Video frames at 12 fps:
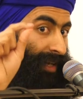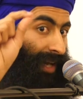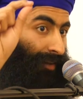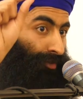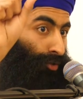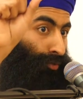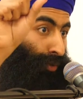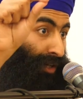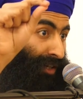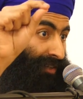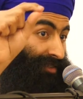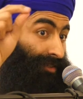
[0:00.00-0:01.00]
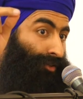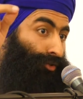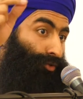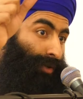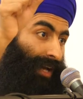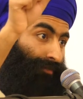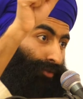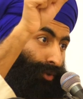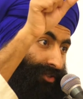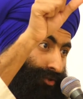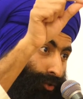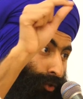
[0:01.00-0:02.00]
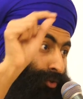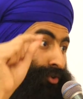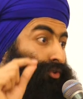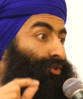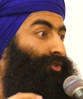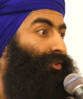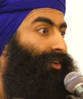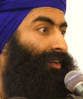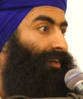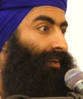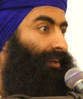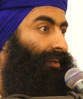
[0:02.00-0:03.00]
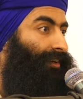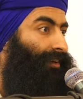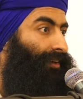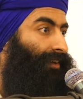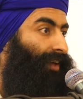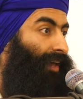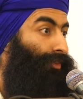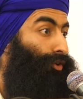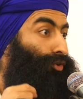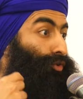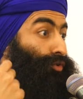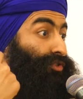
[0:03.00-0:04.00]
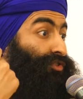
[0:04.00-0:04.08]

gave you words, the Guru gave you a sword too. And the Guru's